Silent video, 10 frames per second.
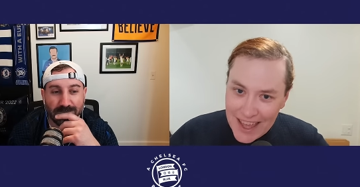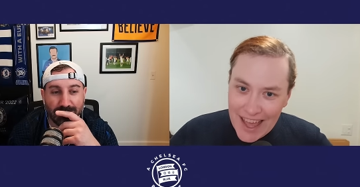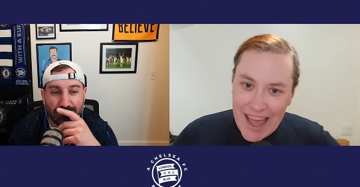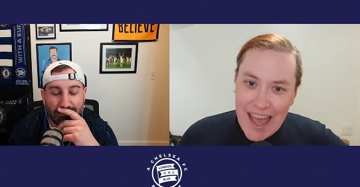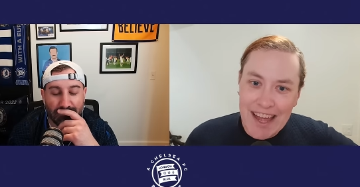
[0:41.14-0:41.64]

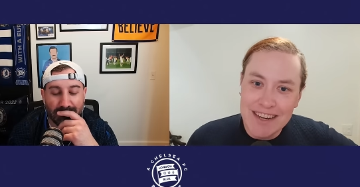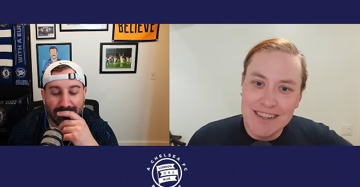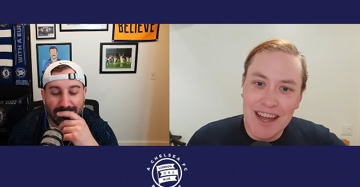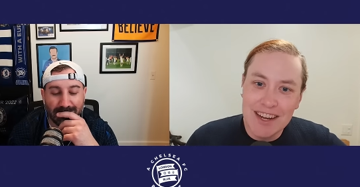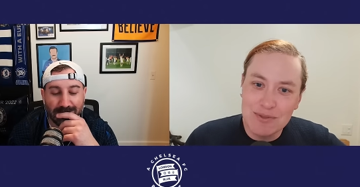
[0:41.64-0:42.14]

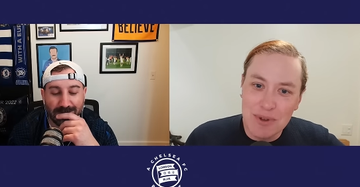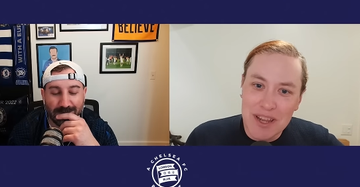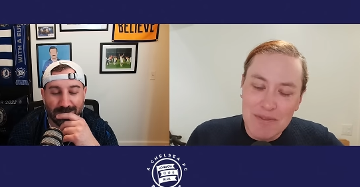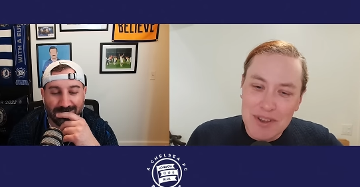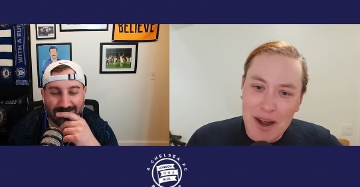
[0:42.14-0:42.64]
Speaker 1: And I just
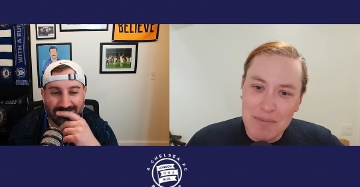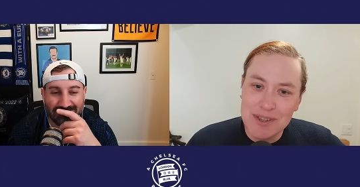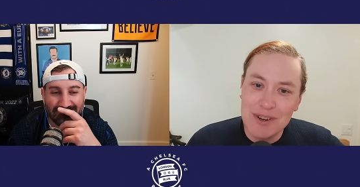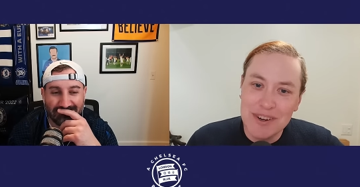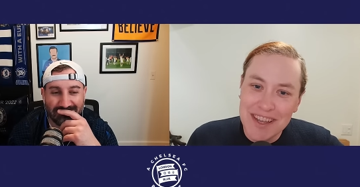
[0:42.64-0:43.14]
want to give you an
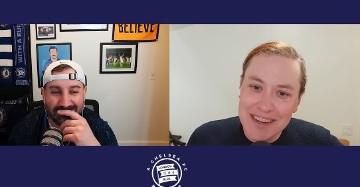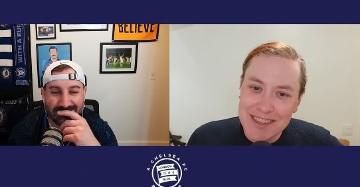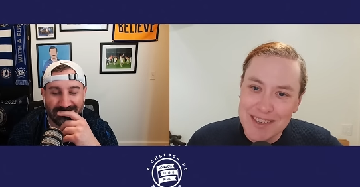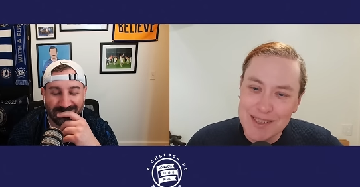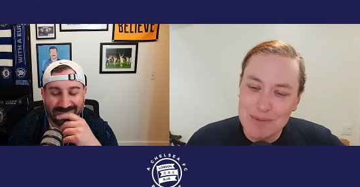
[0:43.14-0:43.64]
opportunity
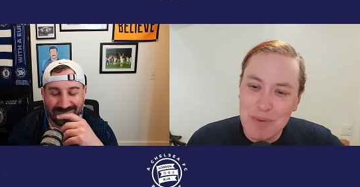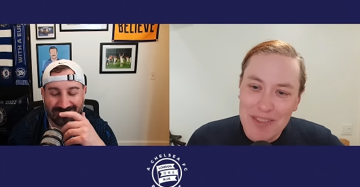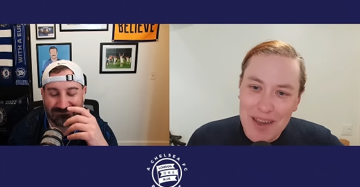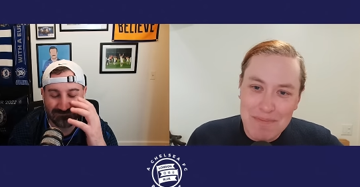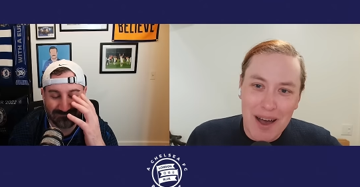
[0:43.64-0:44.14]
to
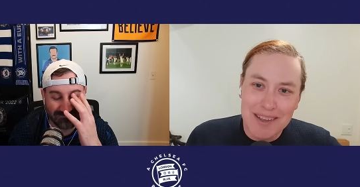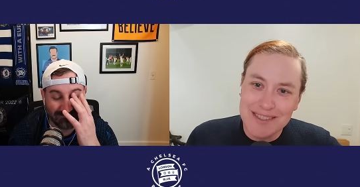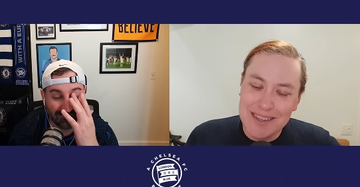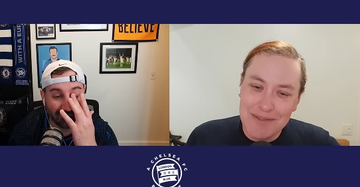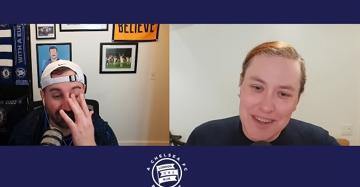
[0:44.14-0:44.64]
spread that
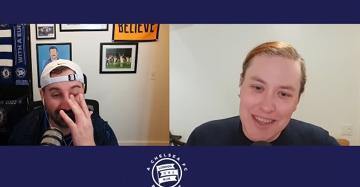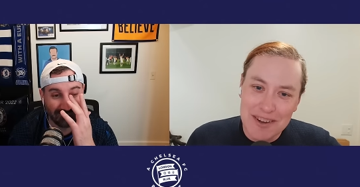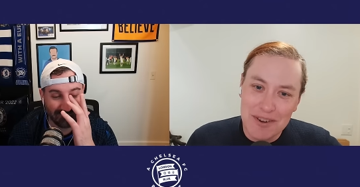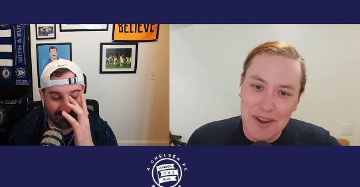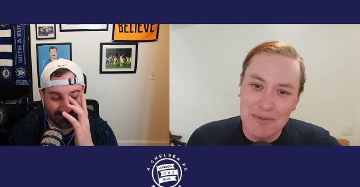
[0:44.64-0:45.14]
positivity
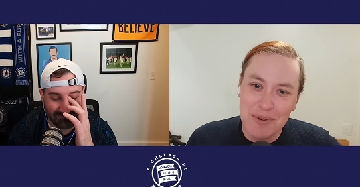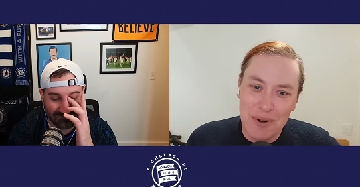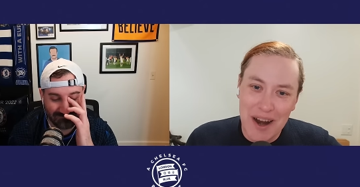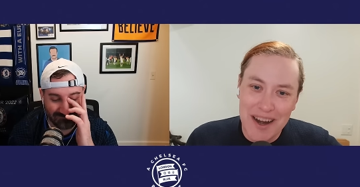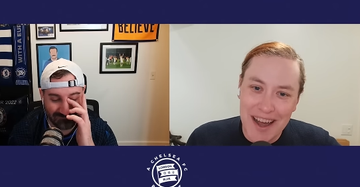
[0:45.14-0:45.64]
that you're known
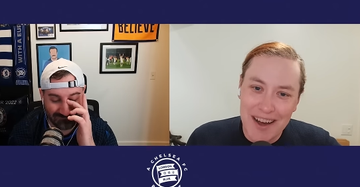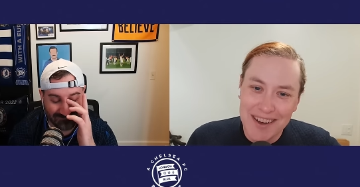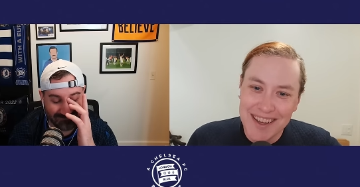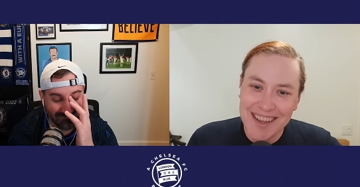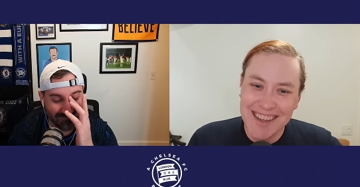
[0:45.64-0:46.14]
for right
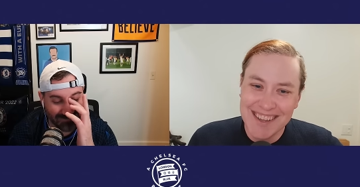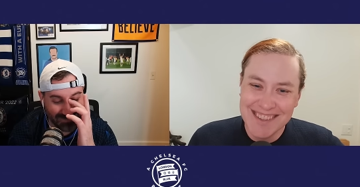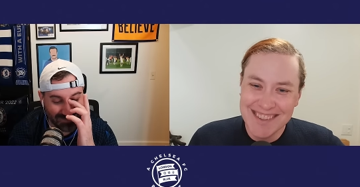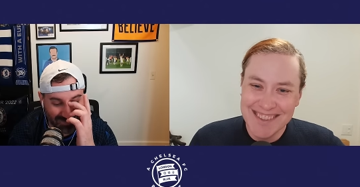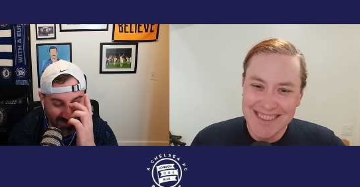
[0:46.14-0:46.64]
now.
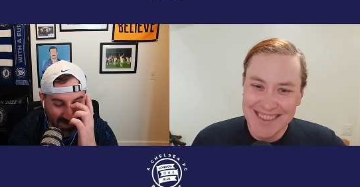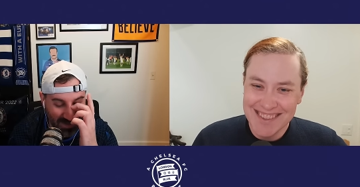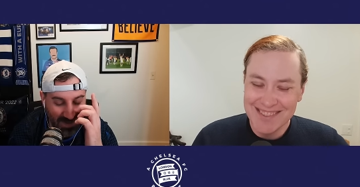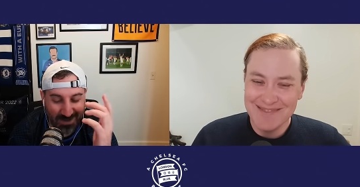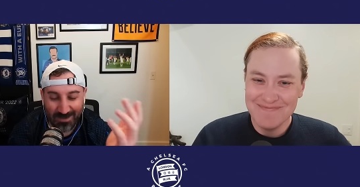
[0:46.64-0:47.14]

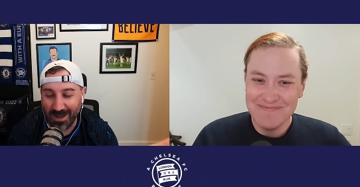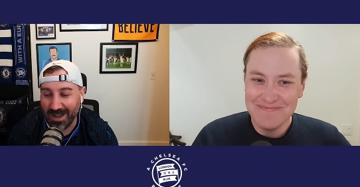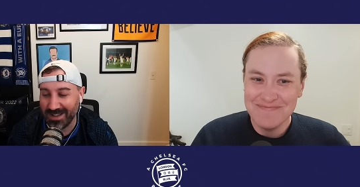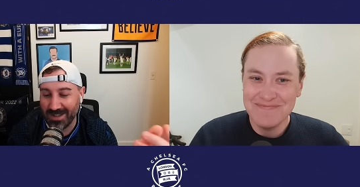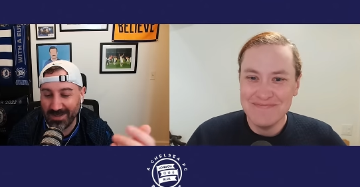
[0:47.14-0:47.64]
Speaker 2: Well,
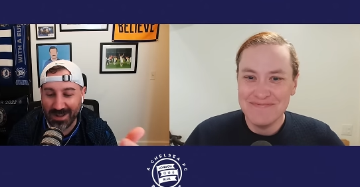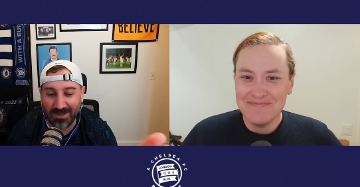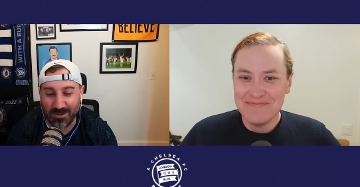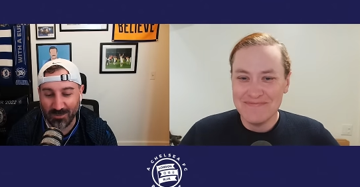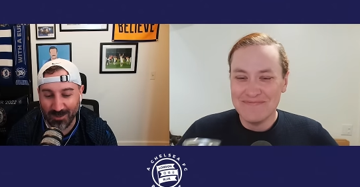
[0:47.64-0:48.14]
I, I think
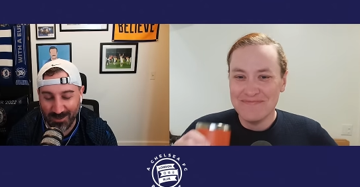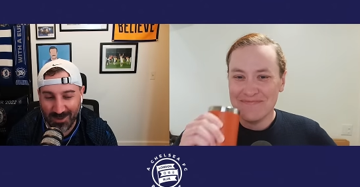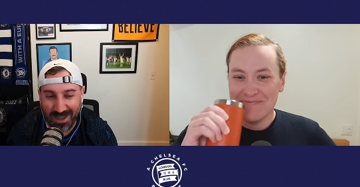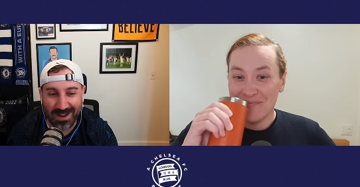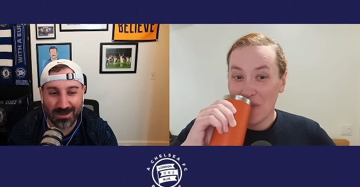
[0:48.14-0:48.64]
it's just worth
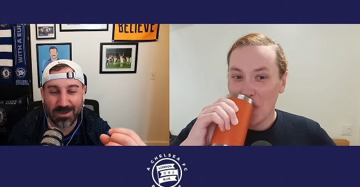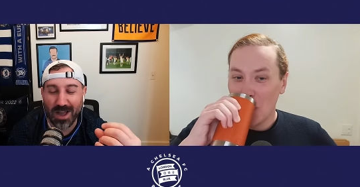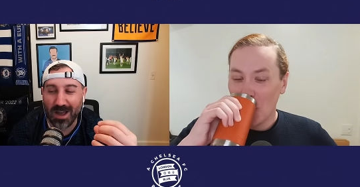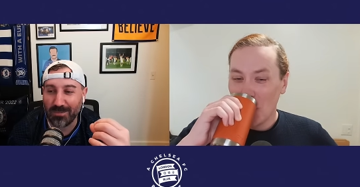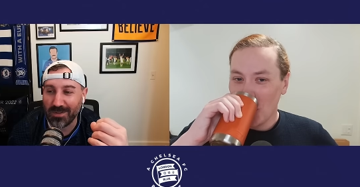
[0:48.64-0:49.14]
saying up
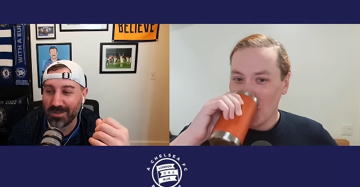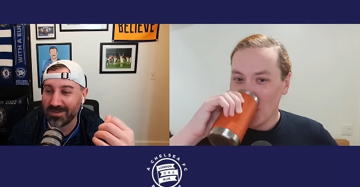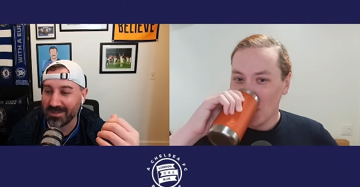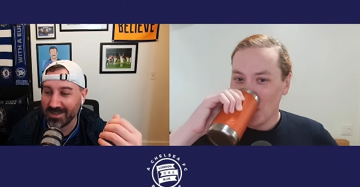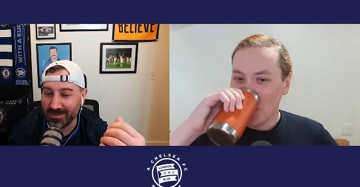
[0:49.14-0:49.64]
top that
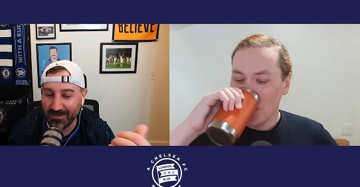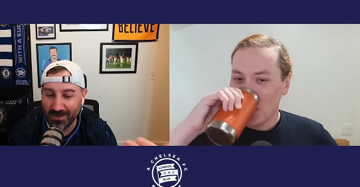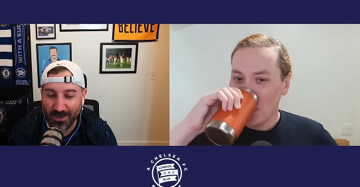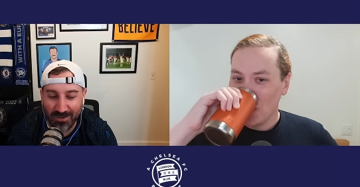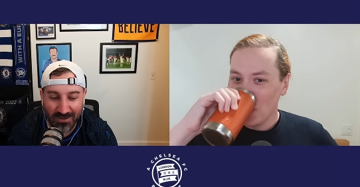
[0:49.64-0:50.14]
this is the
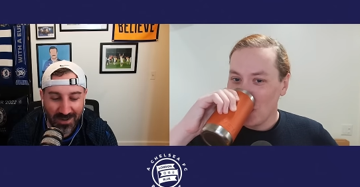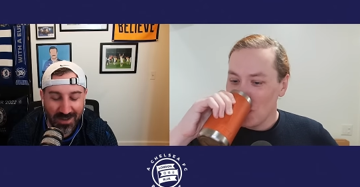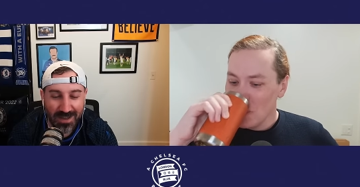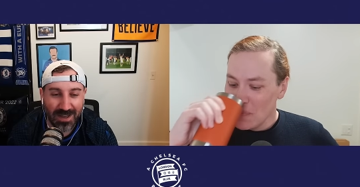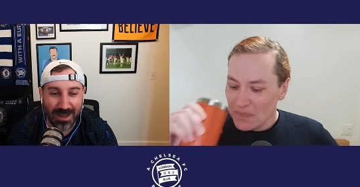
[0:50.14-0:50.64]
first
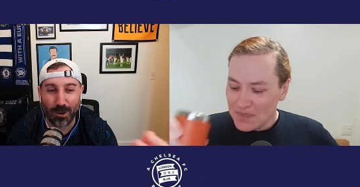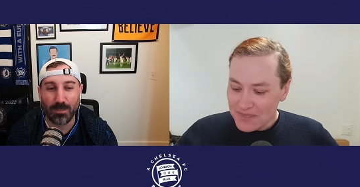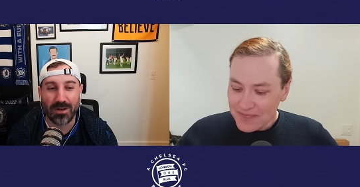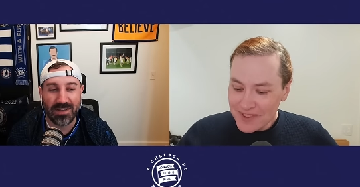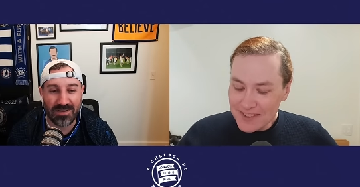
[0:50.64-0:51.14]
El
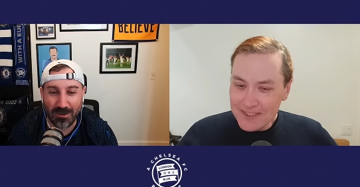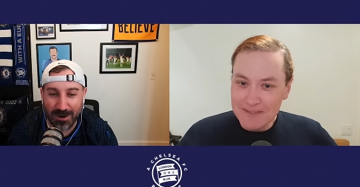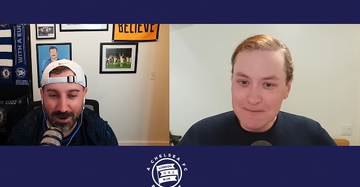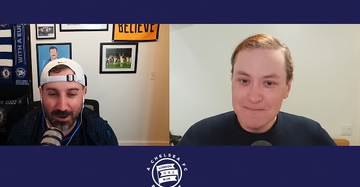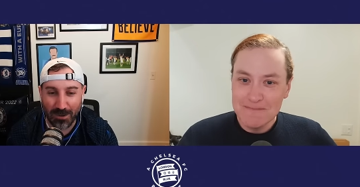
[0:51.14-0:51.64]
Blaze
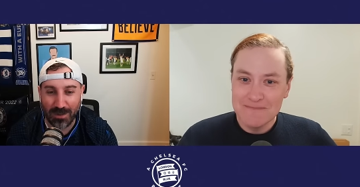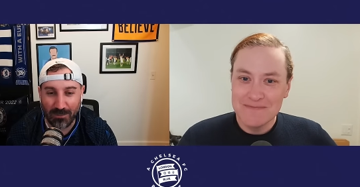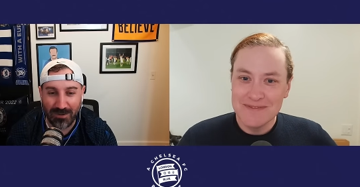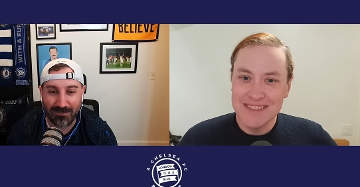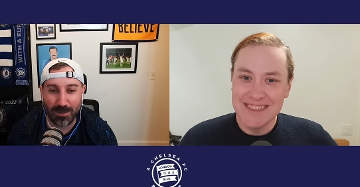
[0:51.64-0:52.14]

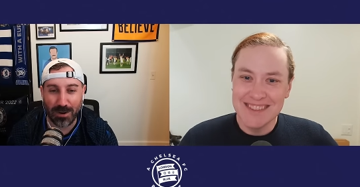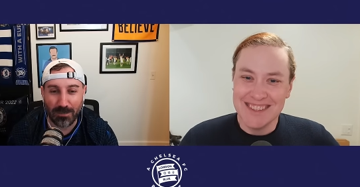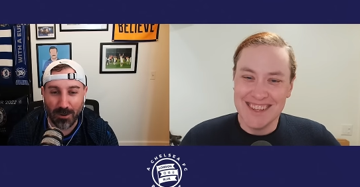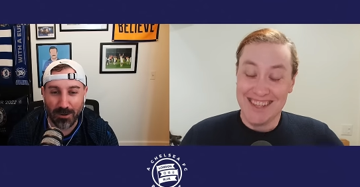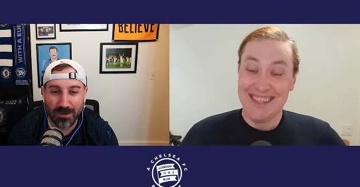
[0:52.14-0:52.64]
that we've been a
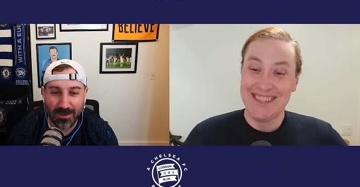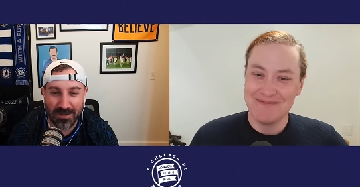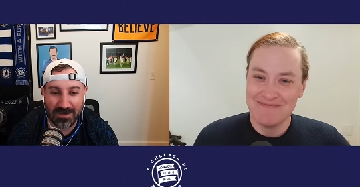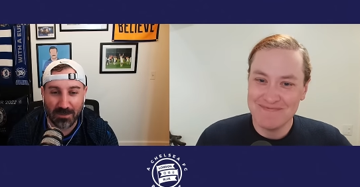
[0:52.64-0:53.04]
part of as the